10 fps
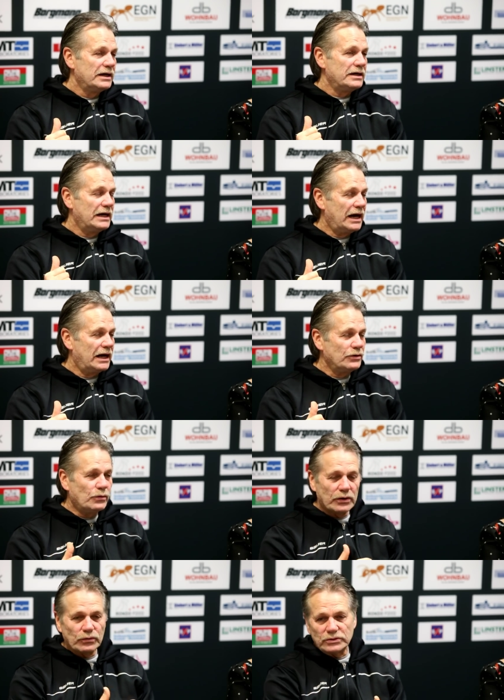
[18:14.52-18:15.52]
yeah, you
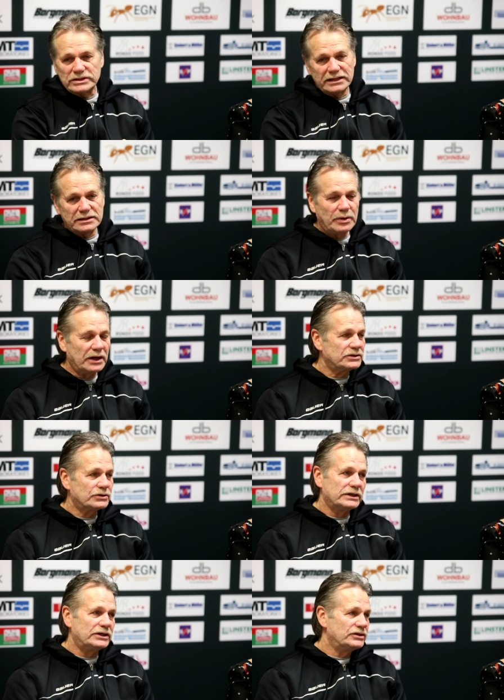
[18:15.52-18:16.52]
want to rotate the puck as
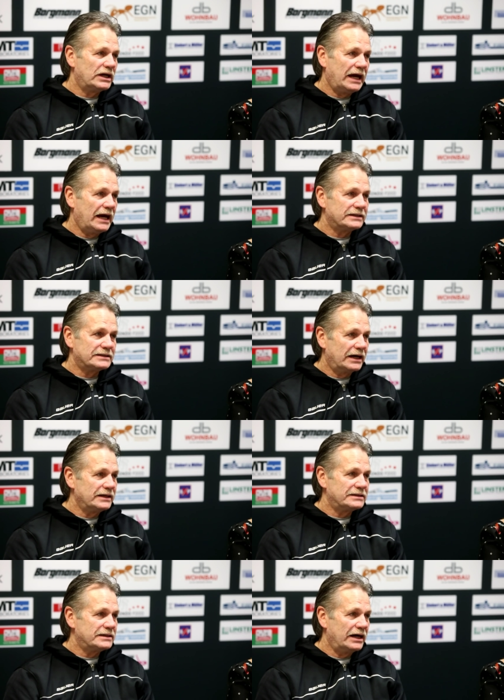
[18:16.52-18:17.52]
quick as you can, side
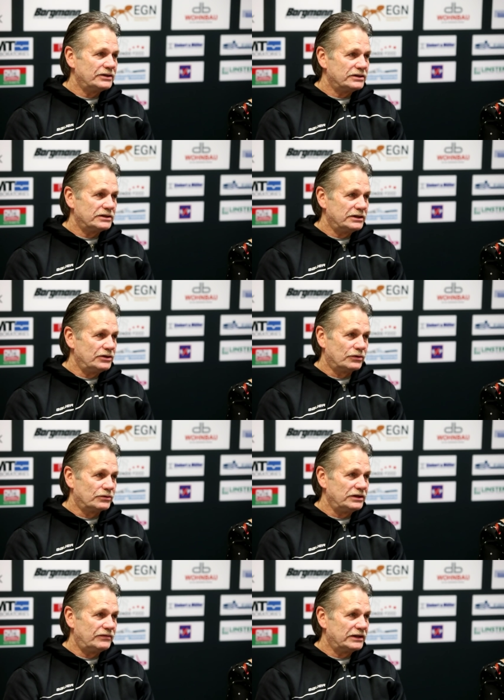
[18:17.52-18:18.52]
to side in your
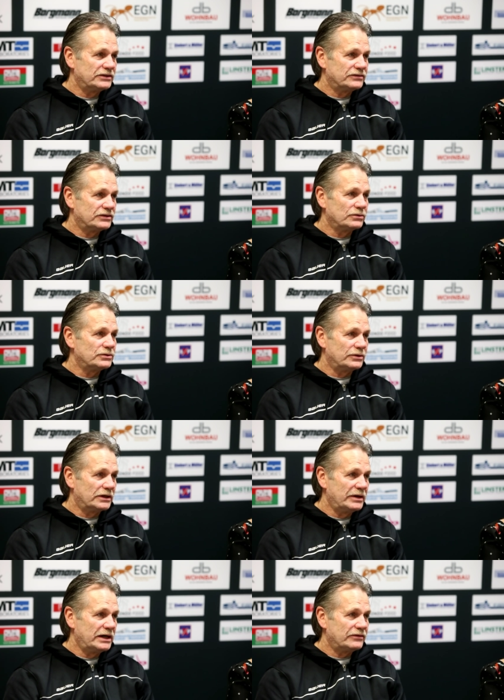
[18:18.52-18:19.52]
own defensive zone to
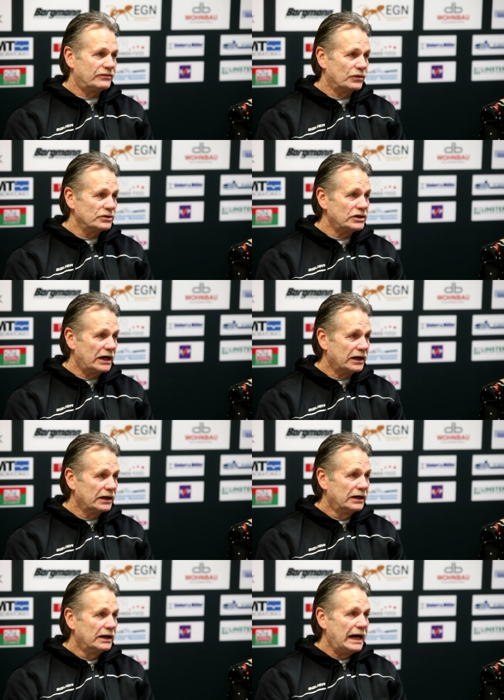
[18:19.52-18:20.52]
eliminate the forecheck.
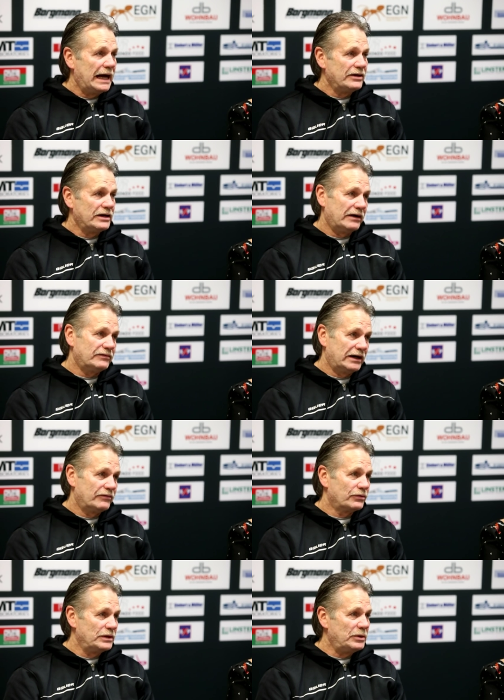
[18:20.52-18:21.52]
And you have to
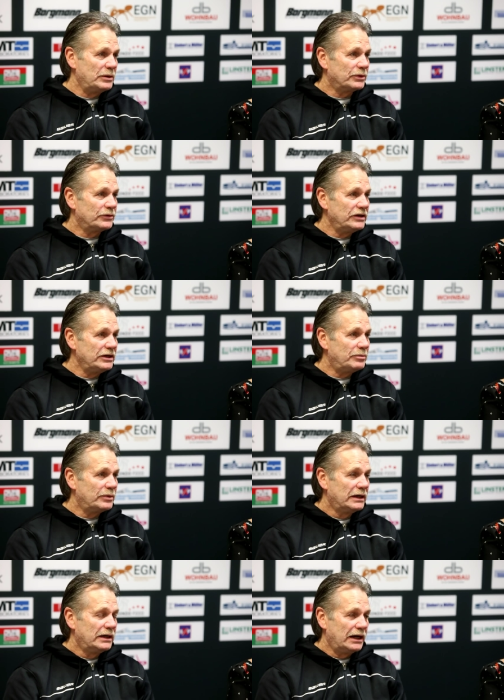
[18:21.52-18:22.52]
have three people deep.
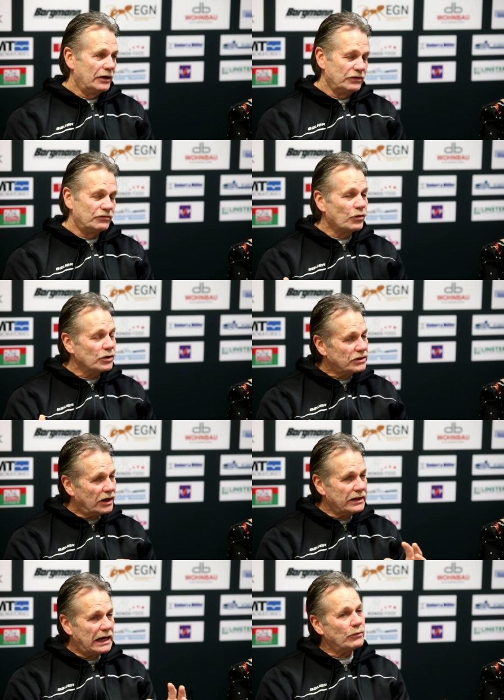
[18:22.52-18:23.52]
And we've worked
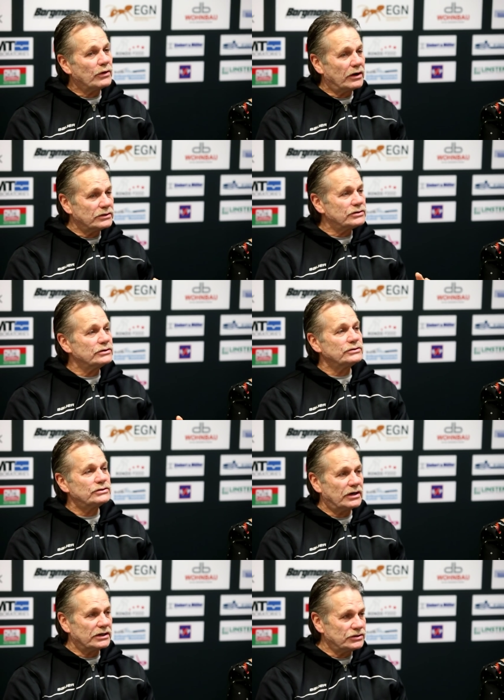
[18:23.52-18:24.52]
on that with our certain
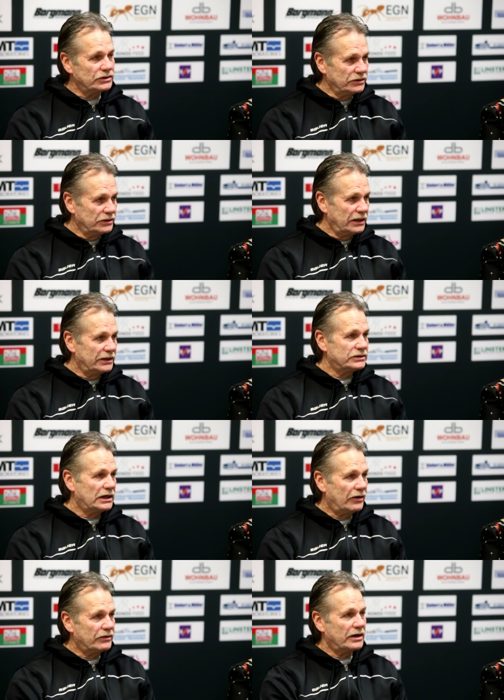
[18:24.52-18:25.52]
structure as to
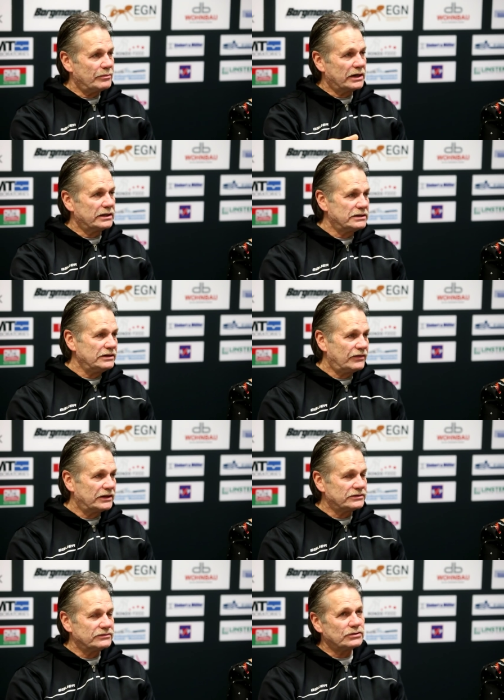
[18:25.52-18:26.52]
how to come out of the
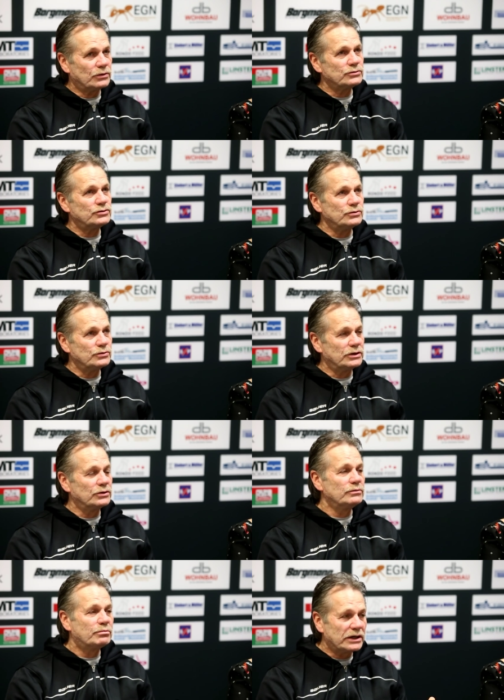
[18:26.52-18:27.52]
defensive zone to
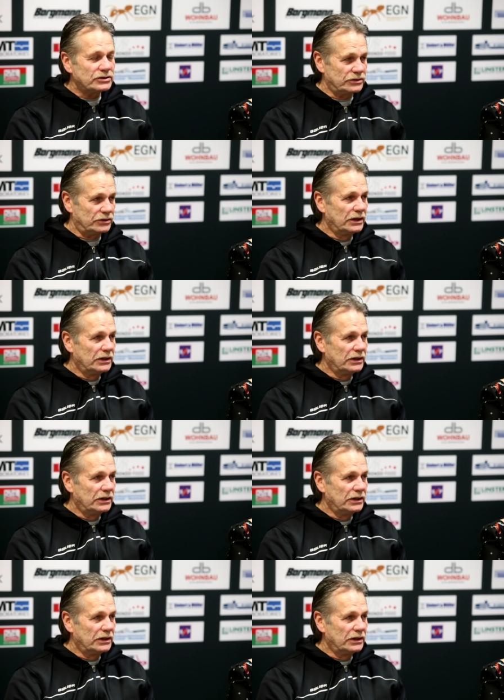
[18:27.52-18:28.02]
elude pressure.